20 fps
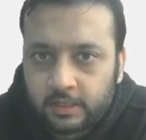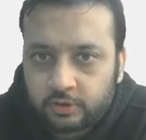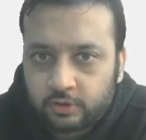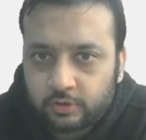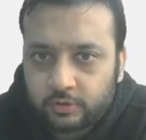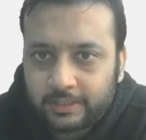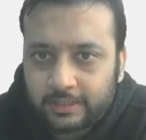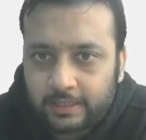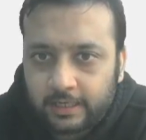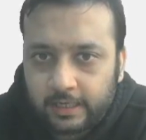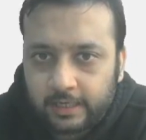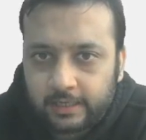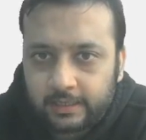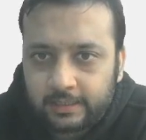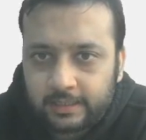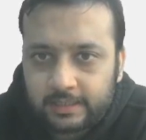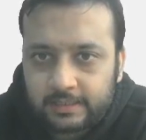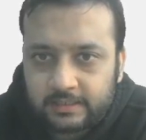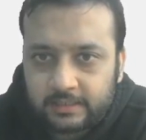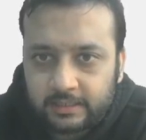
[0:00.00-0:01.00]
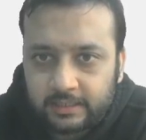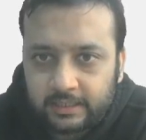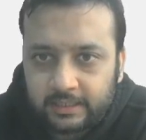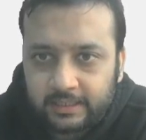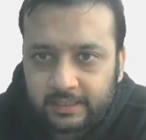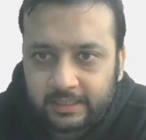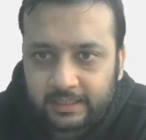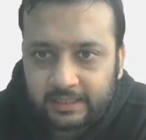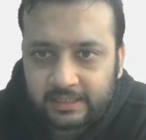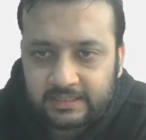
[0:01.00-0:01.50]
So the current density
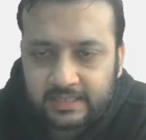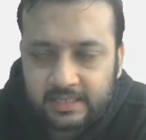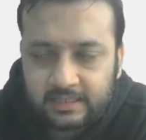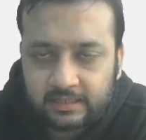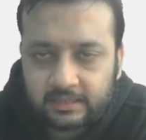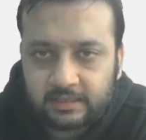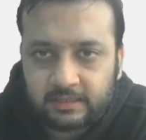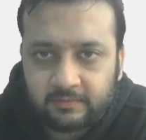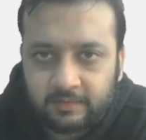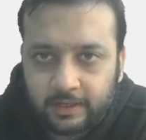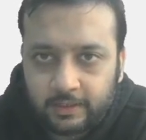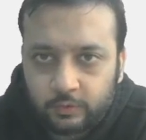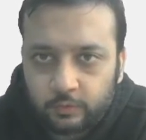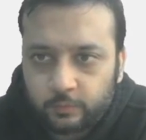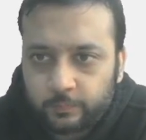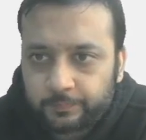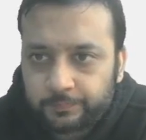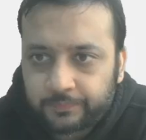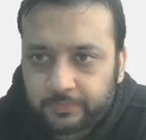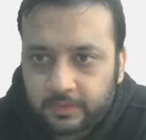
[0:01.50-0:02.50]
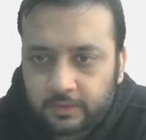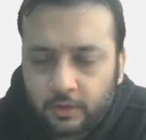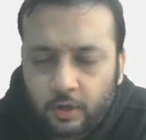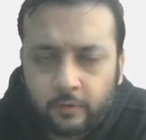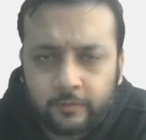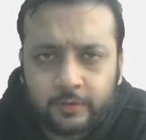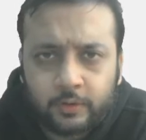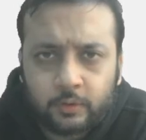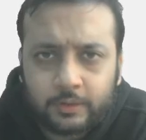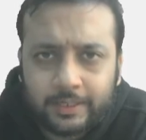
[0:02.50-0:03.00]
decreases in the value. Now
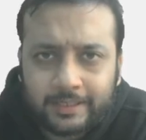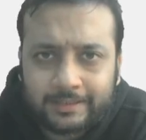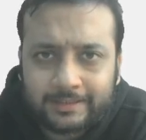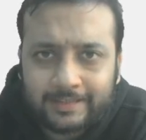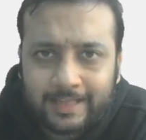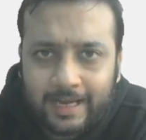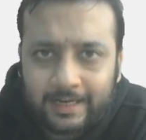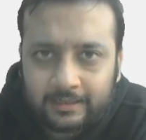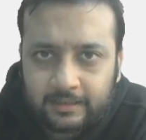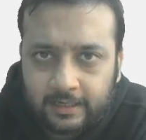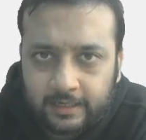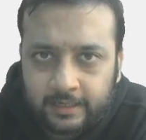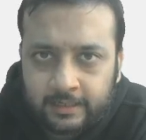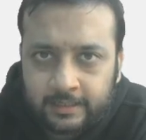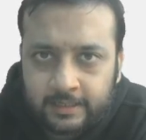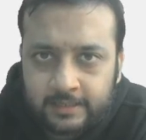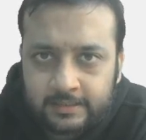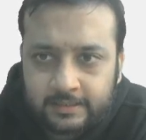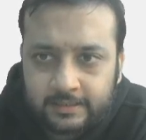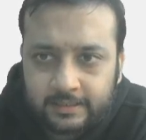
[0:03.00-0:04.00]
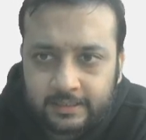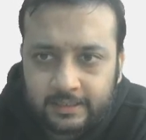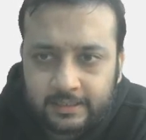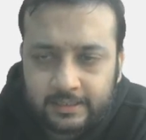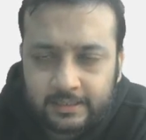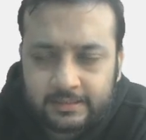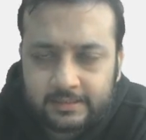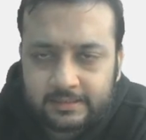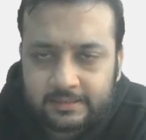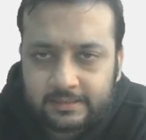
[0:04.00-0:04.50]
we know that that current density
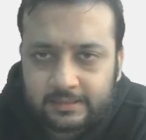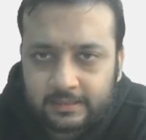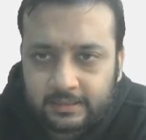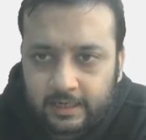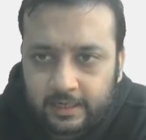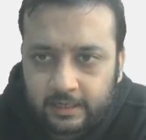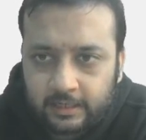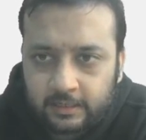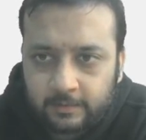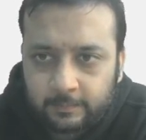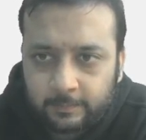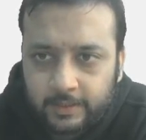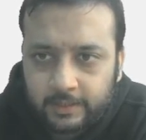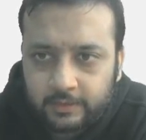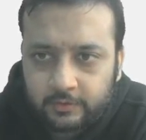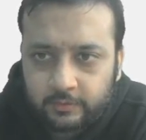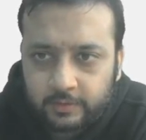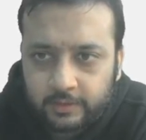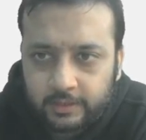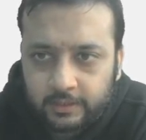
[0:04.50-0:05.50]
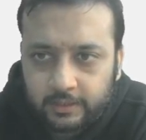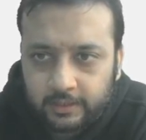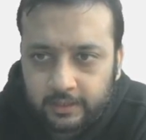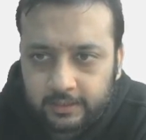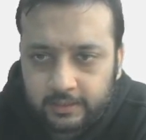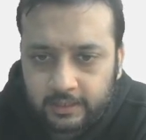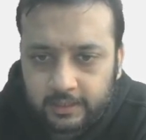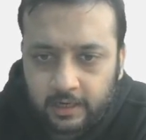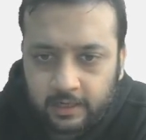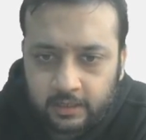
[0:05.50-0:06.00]
is current per unit
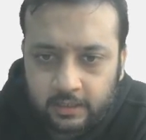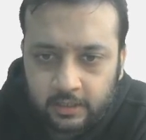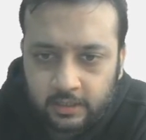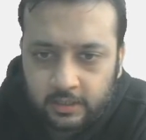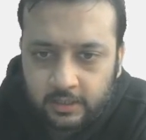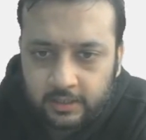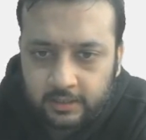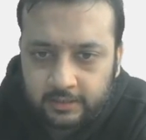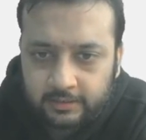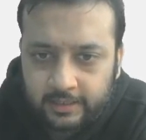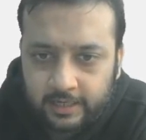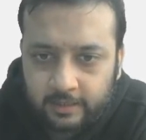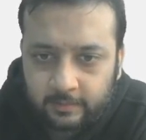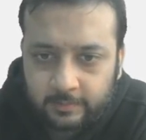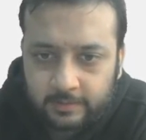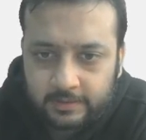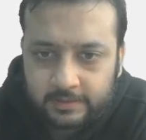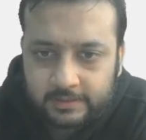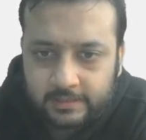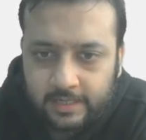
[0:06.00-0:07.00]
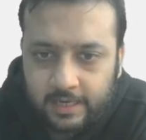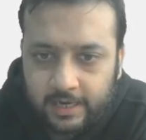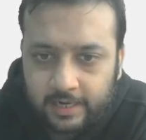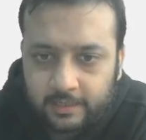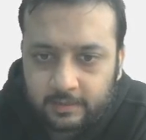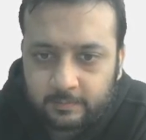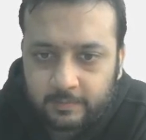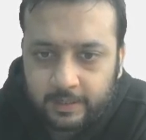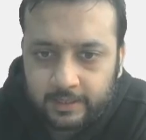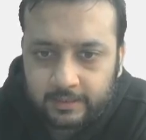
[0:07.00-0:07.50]
area. That means
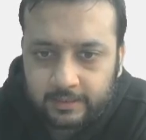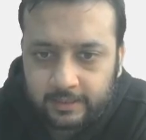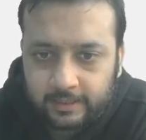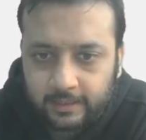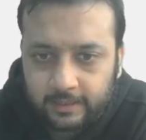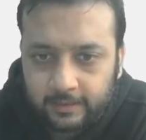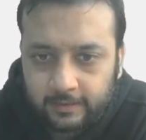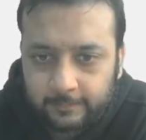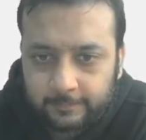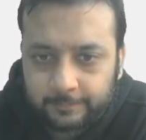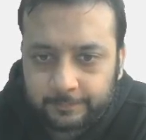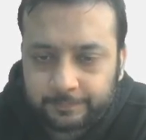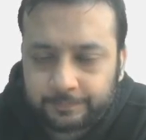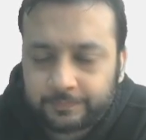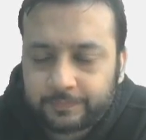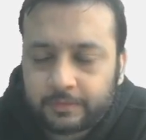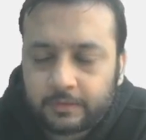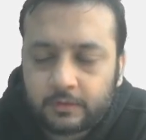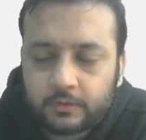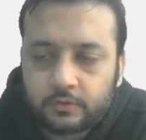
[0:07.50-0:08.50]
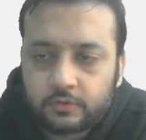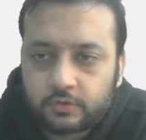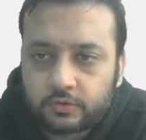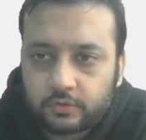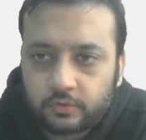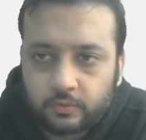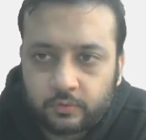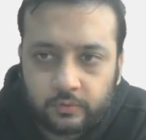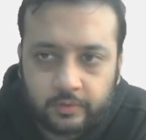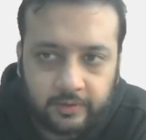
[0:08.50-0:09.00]
I by A.
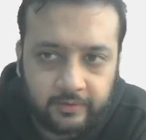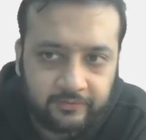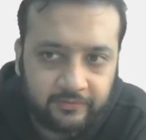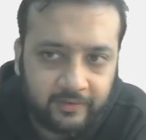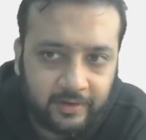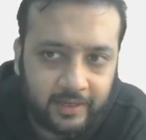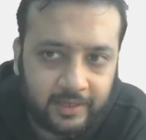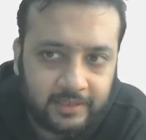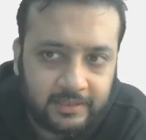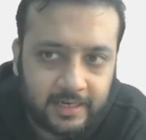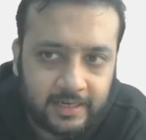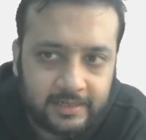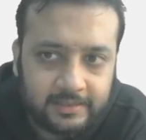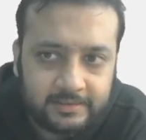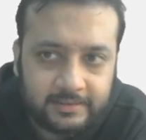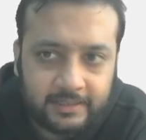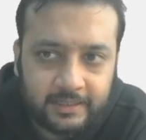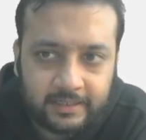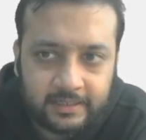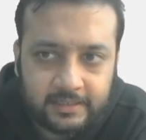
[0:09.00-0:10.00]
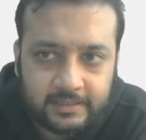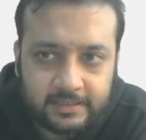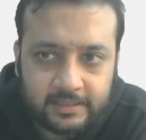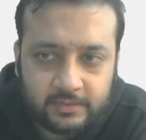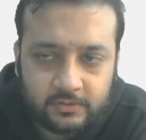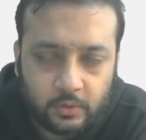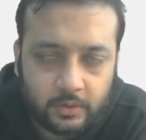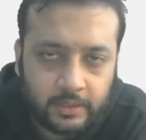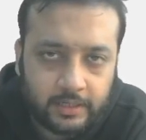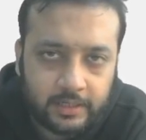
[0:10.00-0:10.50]
So if area is decreasing,
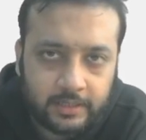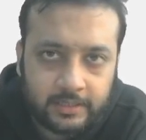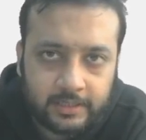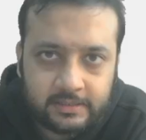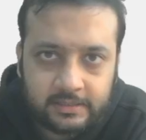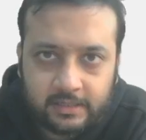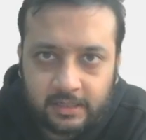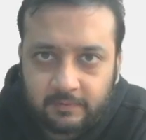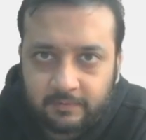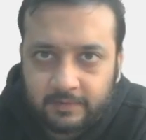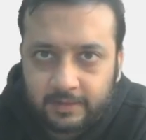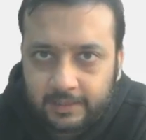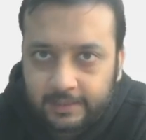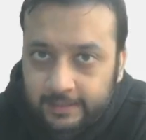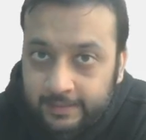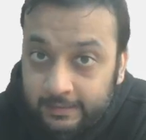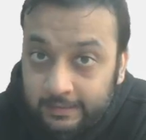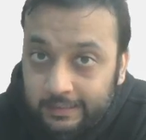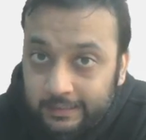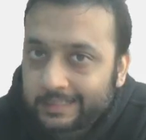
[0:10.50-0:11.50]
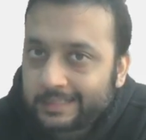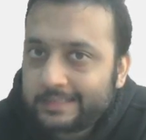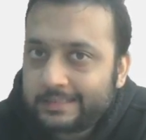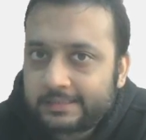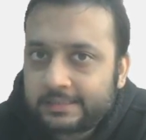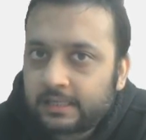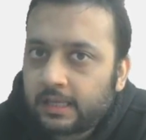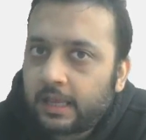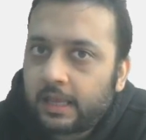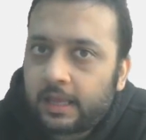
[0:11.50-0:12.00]
so current density will
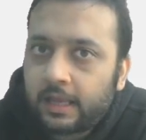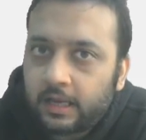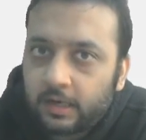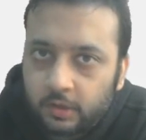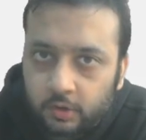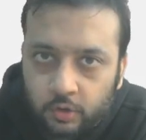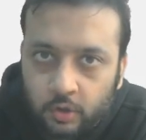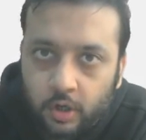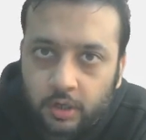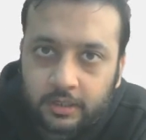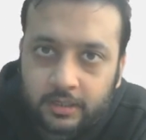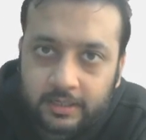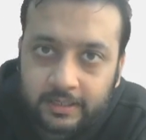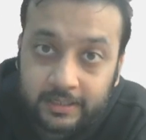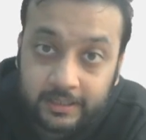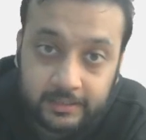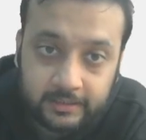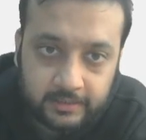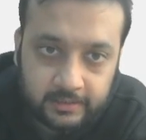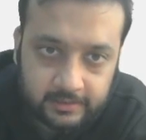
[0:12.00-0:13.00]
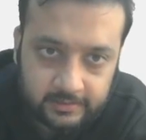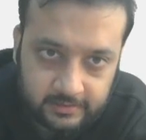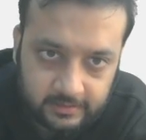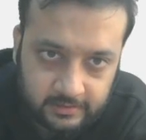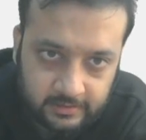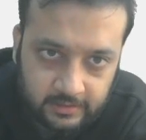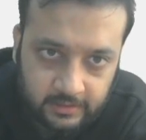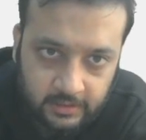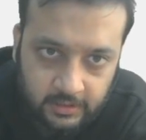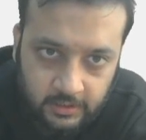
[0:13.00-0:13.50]
increase, not decrease.
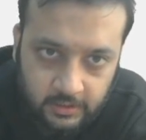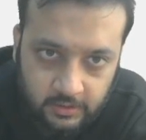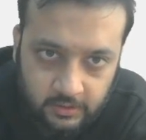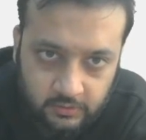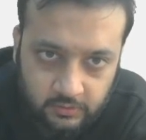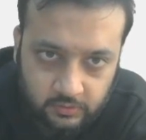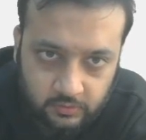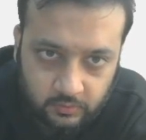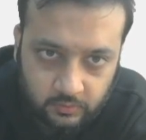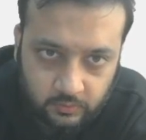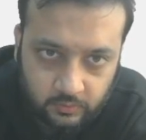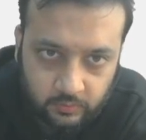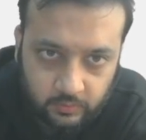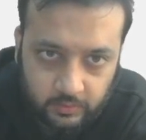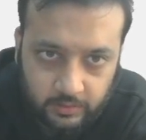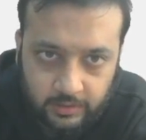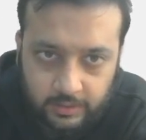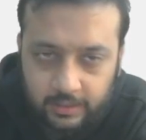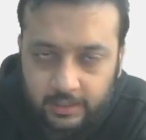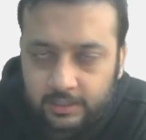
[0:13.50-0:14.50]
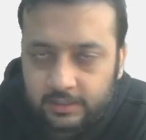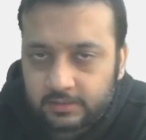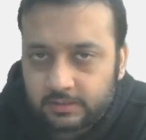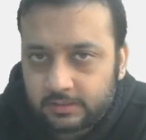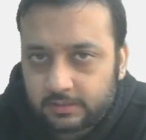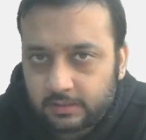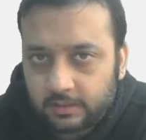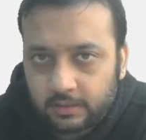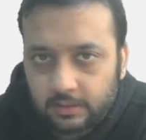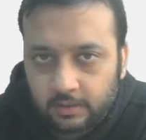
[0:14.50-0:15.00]
So A
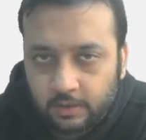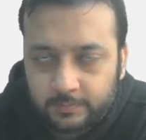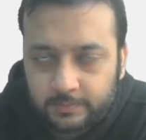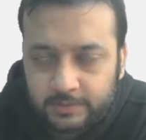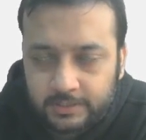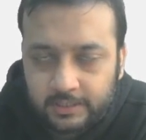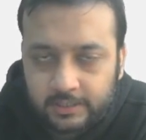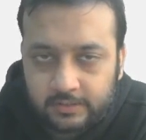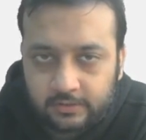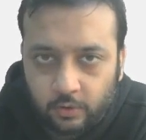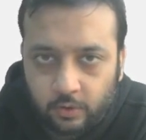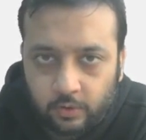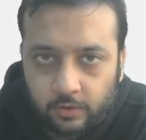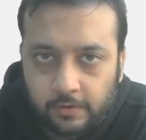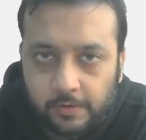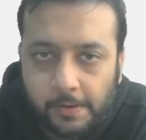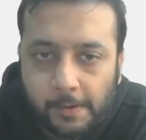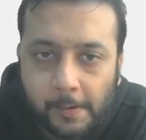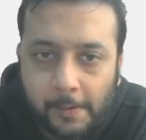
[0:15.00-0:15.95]
is, option A is wrong.